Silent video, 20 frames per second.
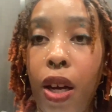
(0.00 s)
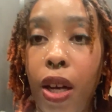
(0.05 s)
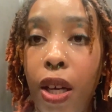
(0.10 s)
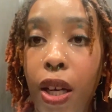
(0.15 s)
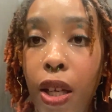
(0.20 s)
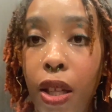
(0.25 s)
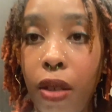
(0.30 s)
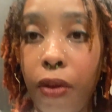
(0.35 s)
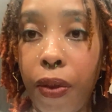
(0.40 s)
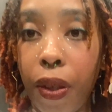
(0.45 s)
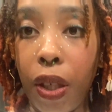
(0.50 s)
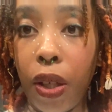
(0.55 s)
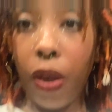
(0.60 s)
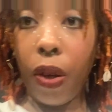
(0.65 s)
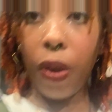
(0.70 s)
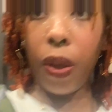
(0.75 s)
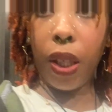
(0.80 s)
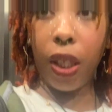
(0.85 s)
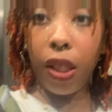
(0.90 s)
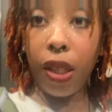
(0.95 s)
another
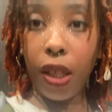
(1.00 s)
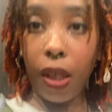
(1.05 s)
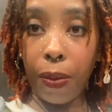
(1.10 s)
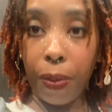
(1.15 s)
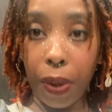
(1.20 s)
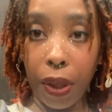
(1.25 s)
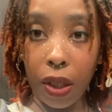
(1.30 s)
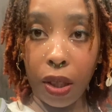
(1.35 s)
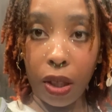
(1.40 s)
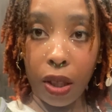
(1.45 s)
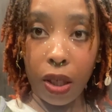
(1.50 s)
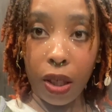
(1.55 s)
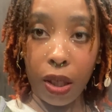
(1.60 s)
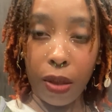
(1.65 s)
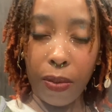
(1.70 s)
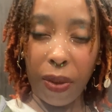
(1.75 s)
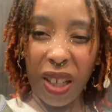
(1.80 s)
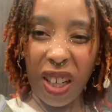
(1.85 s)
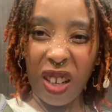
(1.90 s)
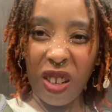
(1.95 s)
video and take pictures
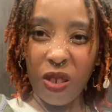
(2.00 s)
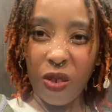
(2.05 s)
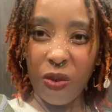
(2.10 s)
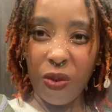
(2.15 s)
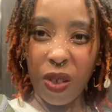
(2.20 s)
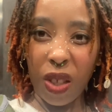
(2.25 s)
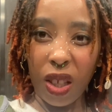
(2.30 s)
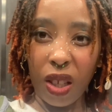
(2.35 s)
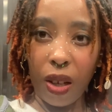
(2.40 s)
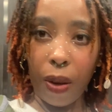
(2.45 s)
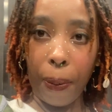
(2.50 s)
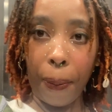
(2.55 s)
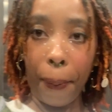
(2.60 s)
of my outfit.